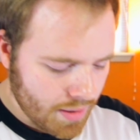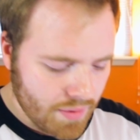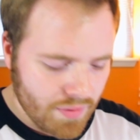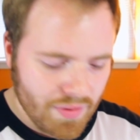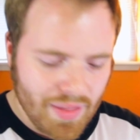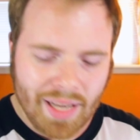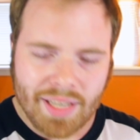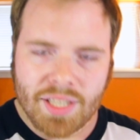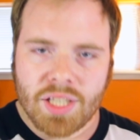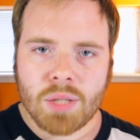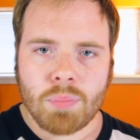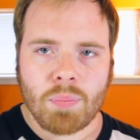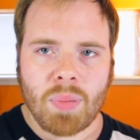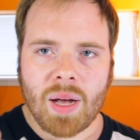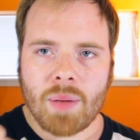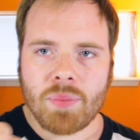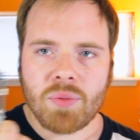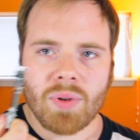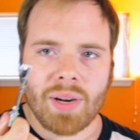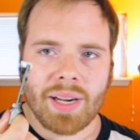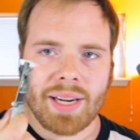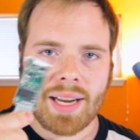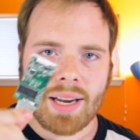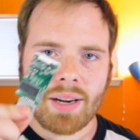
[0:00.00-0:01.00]
That just popped
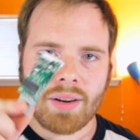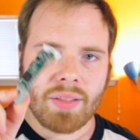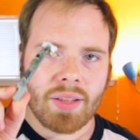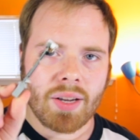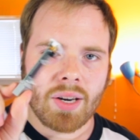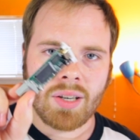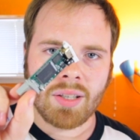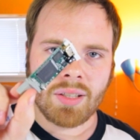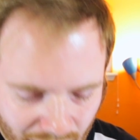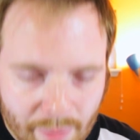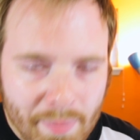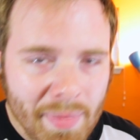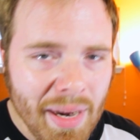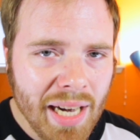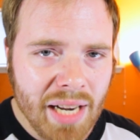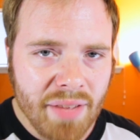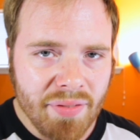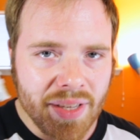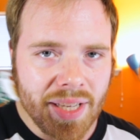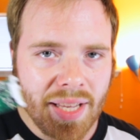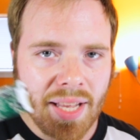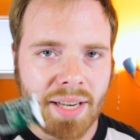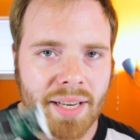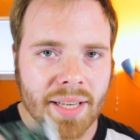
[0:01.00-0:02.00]
right out of there. I'm not
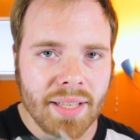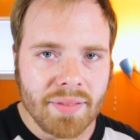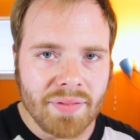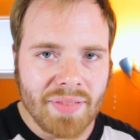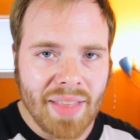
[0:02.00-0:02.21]
even kidding.